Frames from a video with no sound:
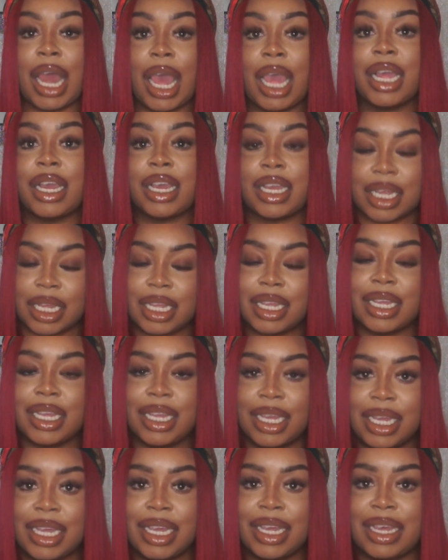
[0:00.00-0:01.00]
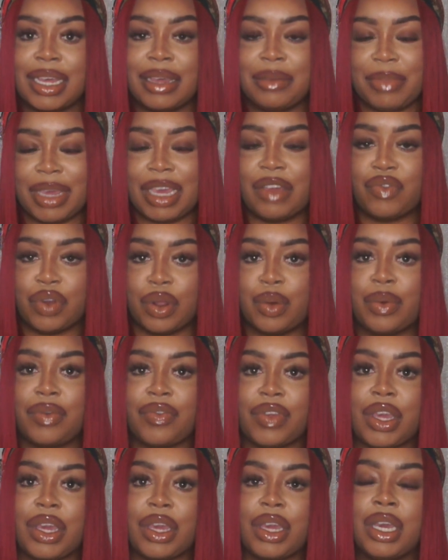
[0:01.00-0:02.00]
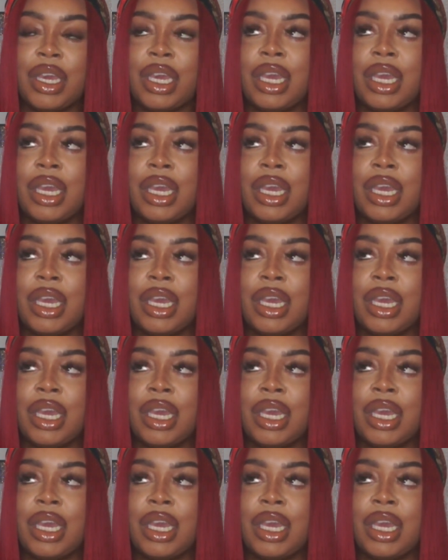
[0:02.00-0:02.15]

like, being real with you.